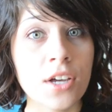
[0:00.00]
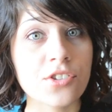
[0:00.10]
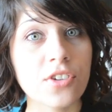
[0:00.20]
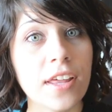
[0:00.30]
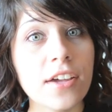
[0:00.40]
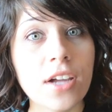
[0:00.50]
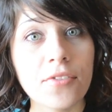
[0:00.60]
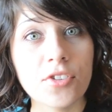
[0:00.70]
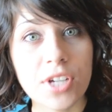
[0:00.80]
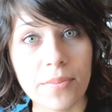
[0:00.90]
So now that you have
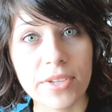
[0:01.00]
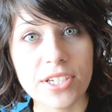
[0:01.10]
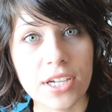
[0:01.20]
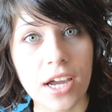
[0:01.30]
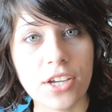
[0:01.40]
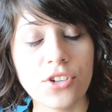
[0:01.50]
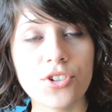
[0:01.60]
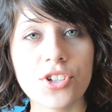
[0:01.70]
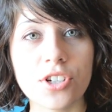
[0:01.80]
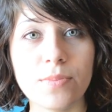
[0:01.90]
your template done, you
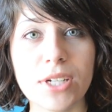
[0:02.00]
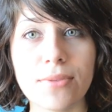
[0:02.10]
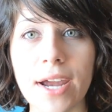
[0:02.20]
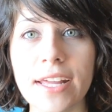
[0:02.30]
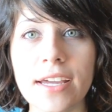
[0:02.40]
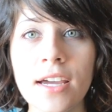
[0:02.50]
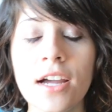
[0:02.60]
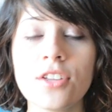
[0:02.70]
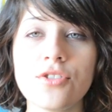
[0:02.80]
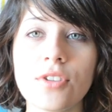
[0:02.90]
should be ready
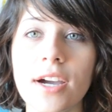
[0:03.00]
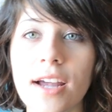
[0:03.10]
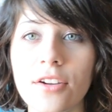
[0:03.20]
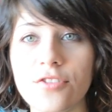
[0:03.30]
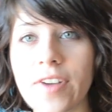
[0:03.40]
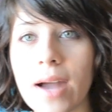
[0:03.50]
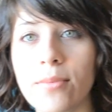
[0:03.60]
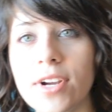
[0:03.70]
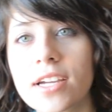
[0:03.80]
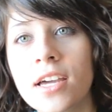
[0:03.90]
to cut out your
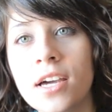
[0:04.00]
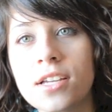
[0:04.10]
fabric.